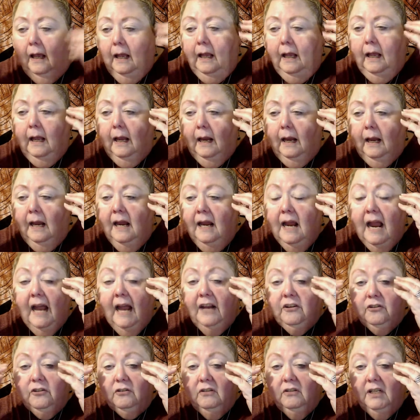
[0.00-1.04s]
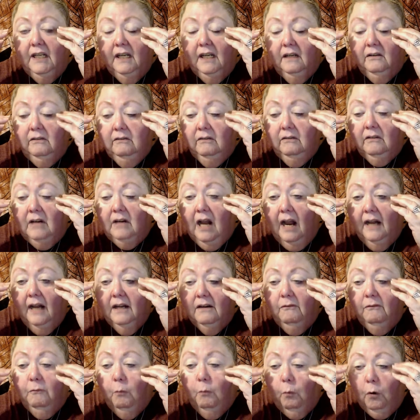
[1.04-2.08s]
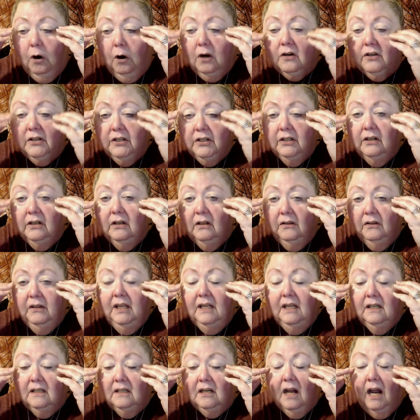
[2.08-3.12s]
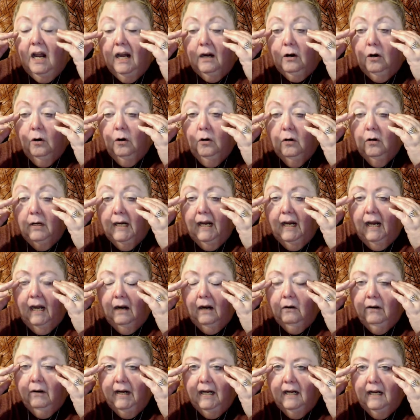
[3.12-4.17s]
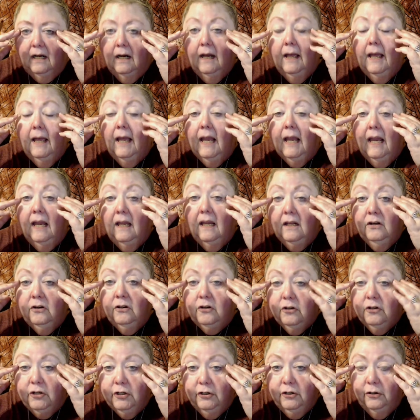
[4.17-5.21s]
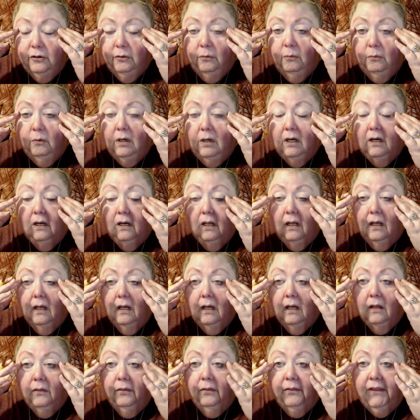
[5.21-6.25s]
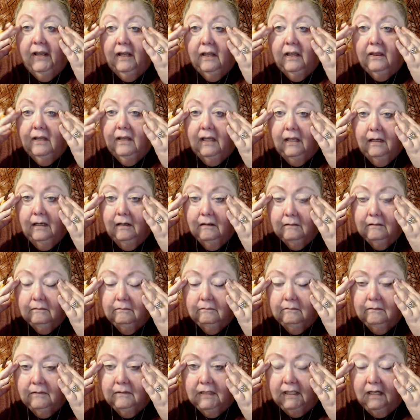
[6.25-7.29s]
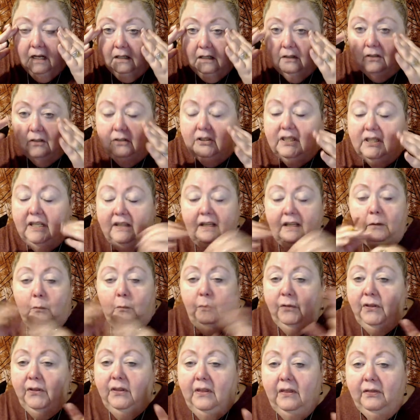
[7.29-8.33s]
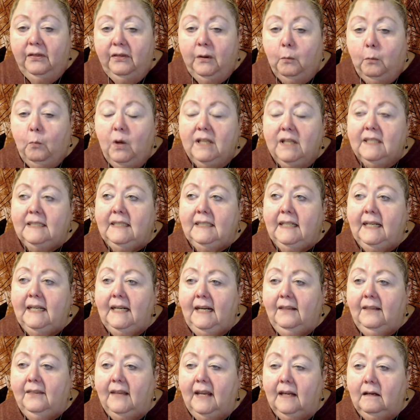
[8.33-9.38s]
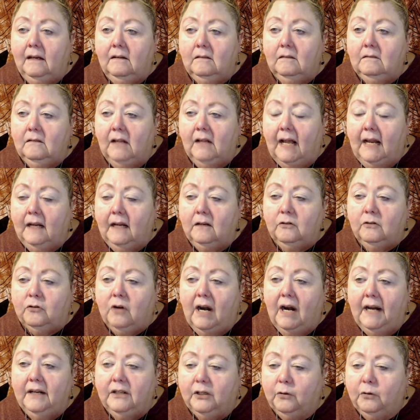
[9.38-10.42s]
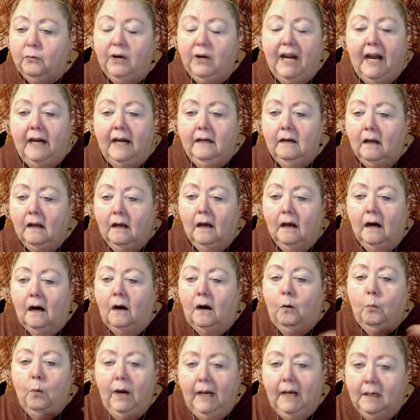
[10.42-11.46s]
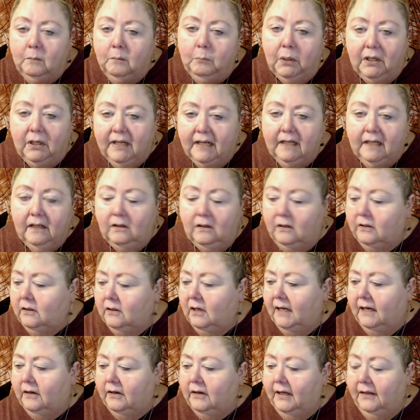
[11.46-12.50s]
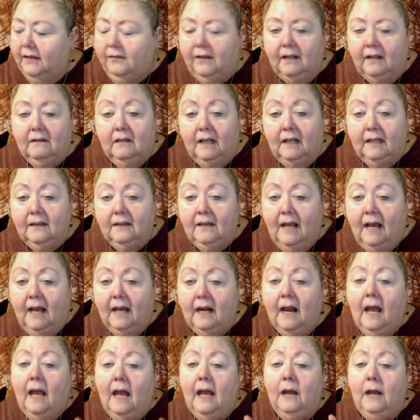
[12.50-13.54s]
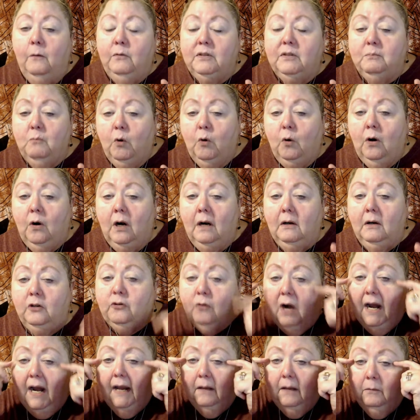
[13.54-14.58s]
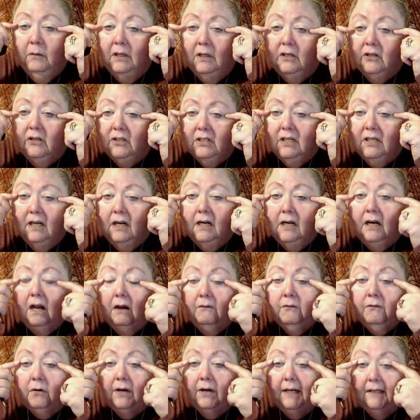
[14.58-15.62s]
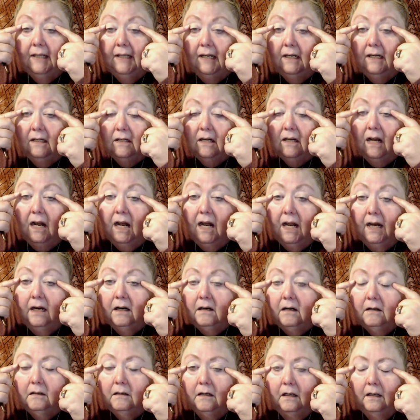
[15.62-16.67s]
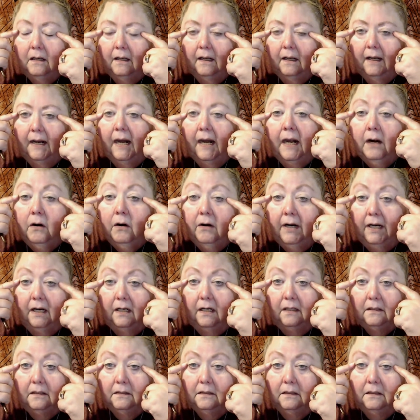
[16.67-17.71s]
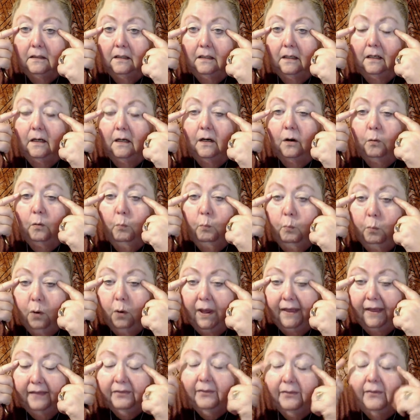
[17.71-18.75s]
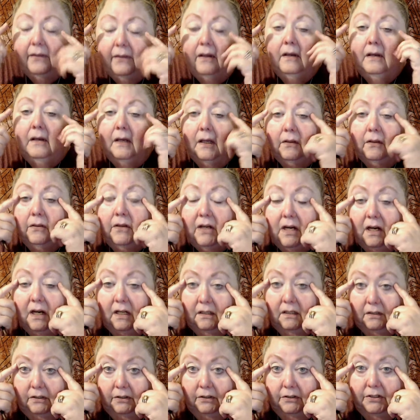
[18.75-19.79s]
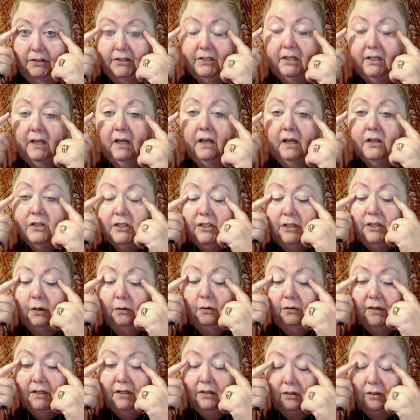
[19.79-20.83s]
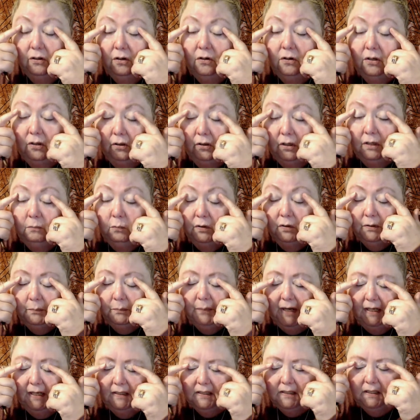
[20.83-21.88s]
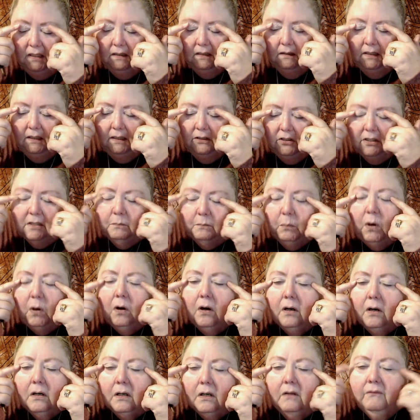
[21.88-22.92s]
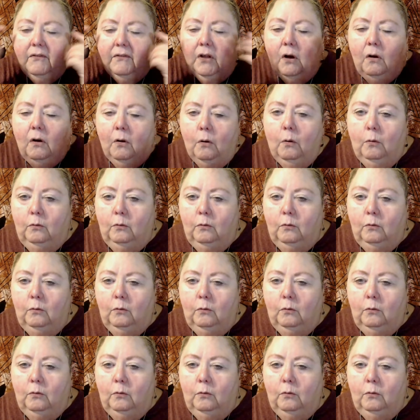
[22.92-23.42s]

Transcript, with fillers: he actually kind of worked the entire hood area into the the the colors. there wasn't anything like trying to create a wing particularly or anything like that. It was more try just covering the entire area with the colors so that the hood was basically just part of the whole.